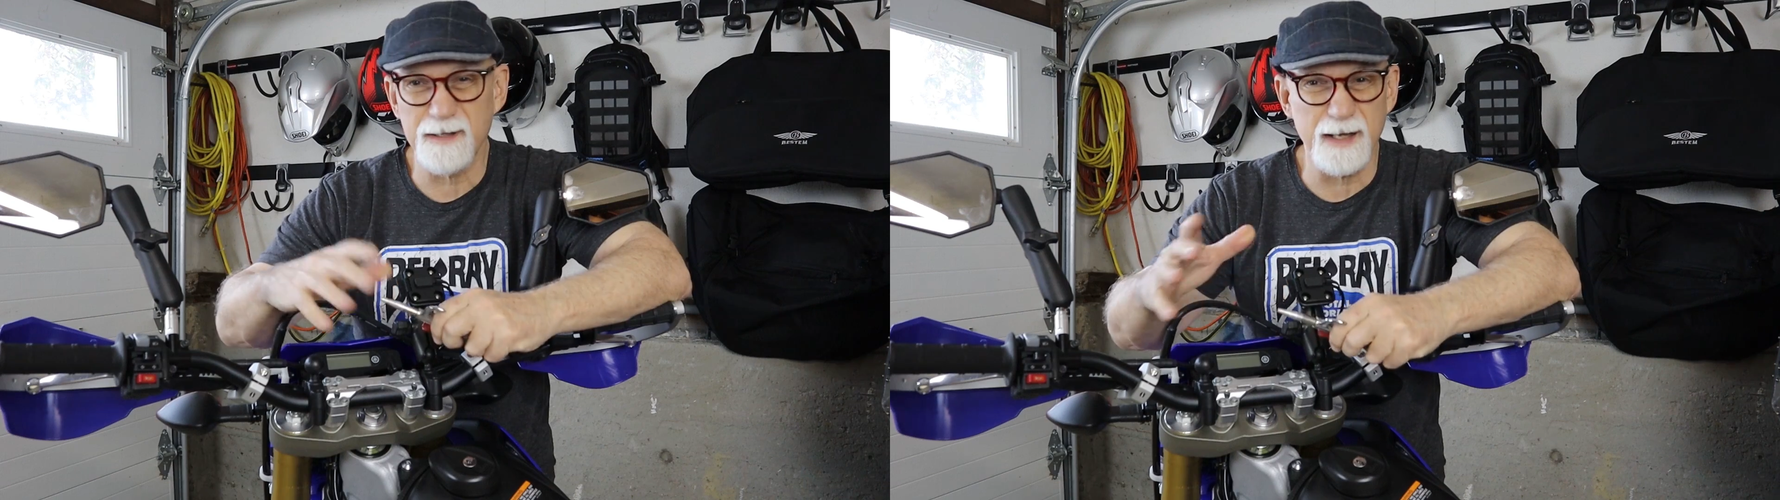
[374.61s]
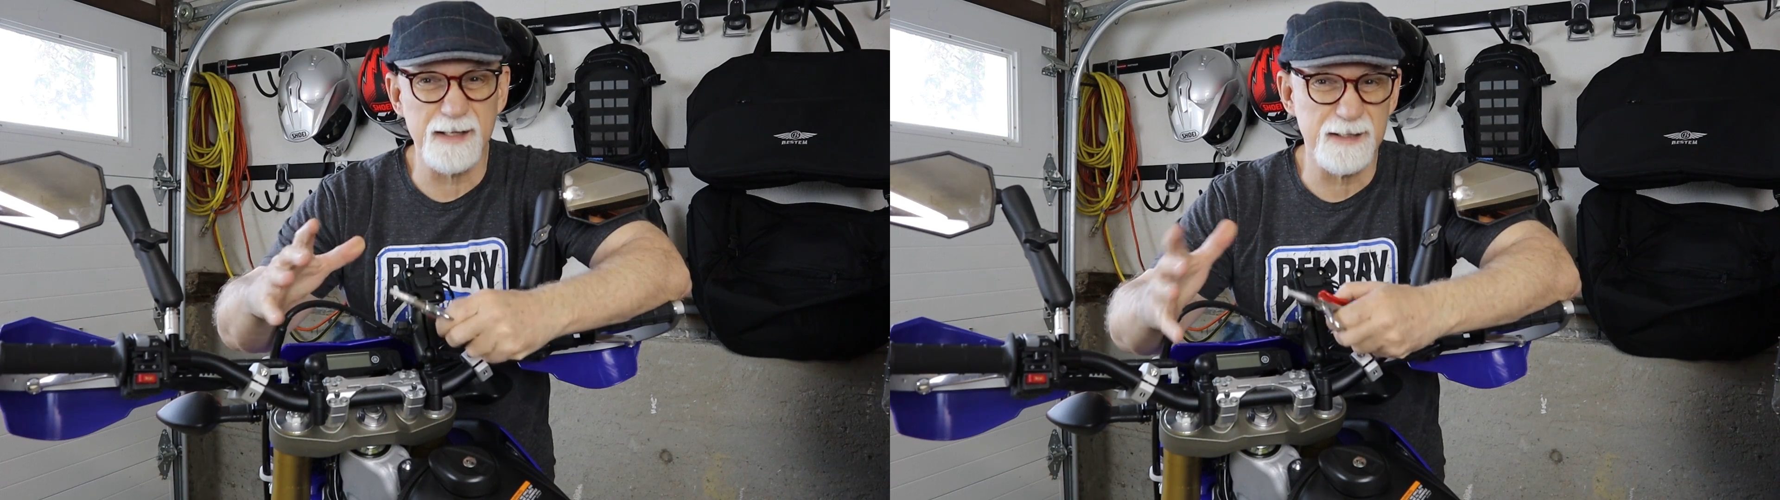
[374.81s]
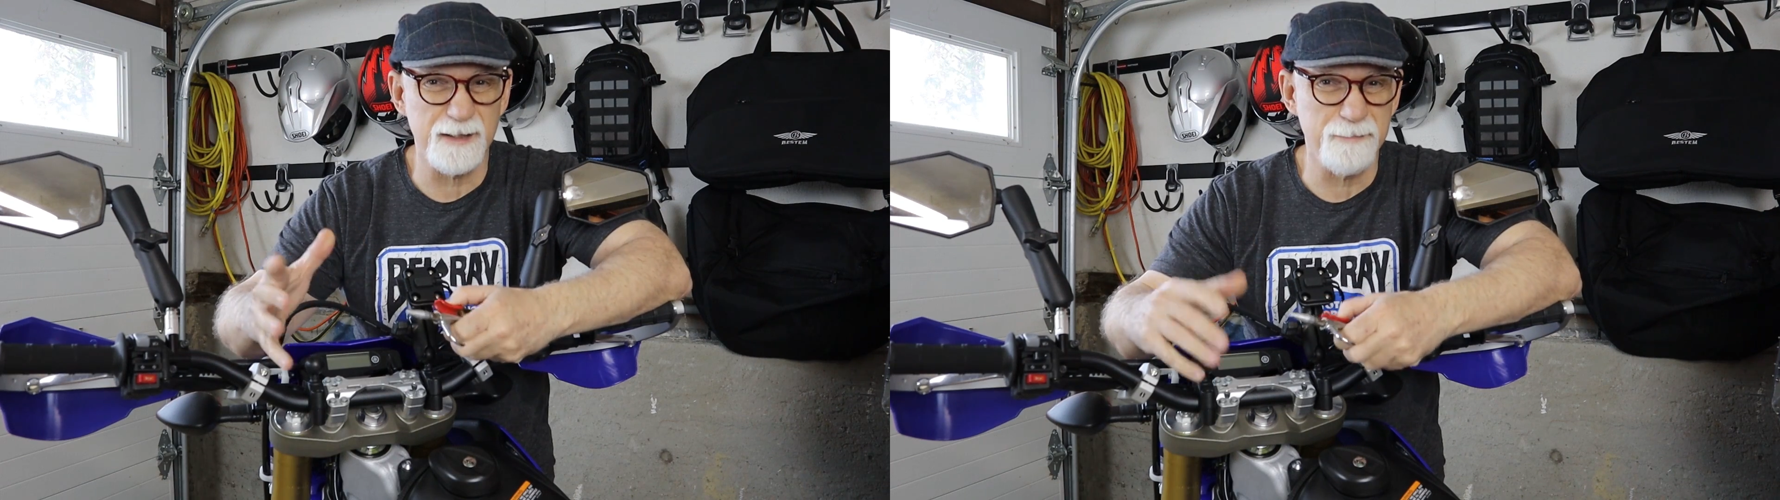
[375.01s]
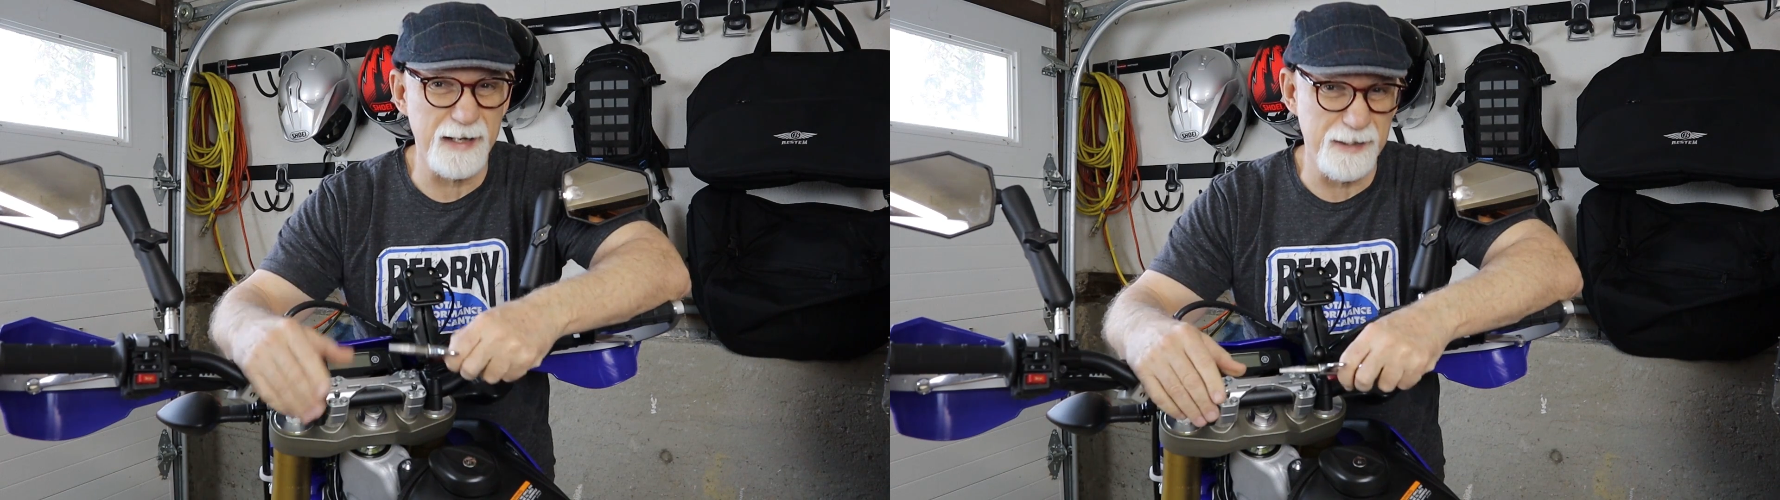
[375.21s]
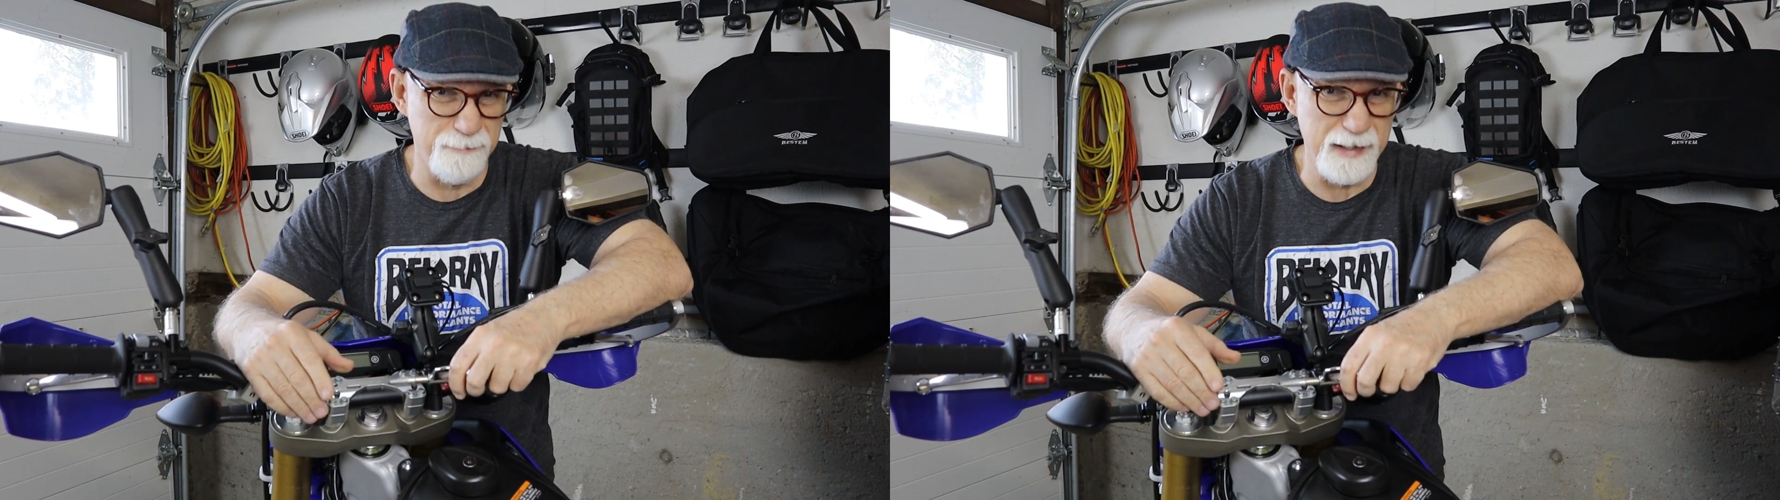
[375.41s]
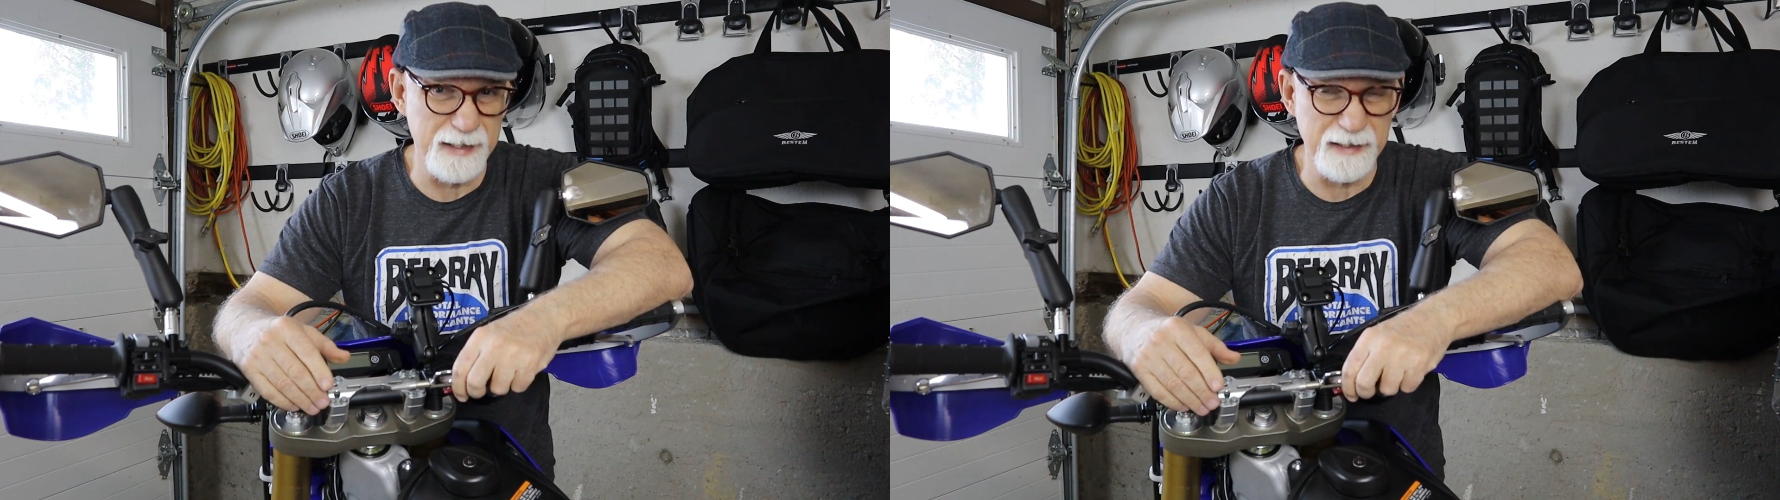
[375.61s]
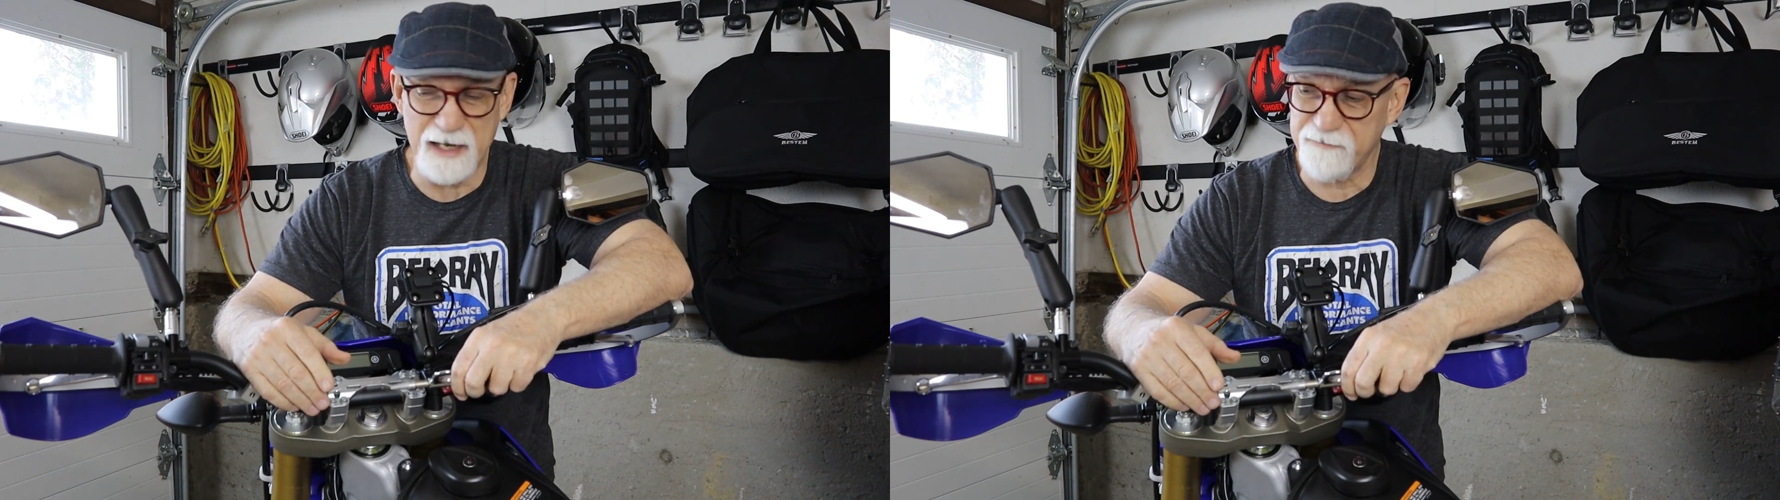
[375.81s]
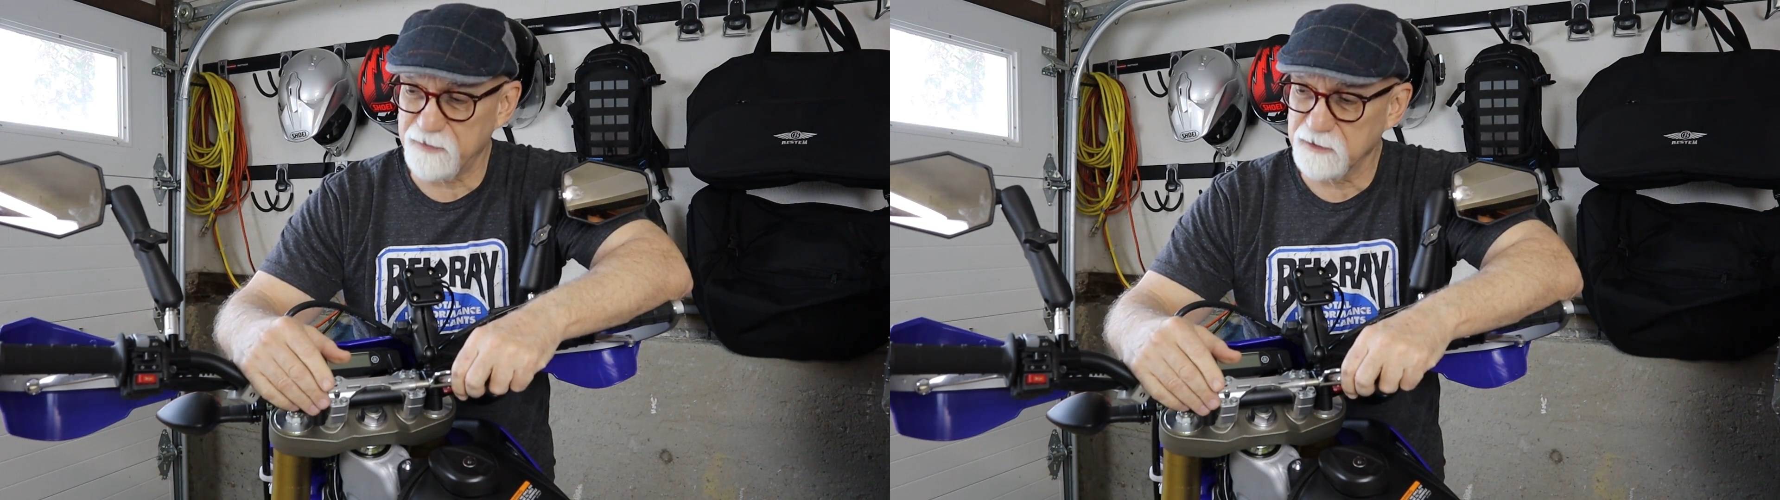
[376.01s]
things that made my life a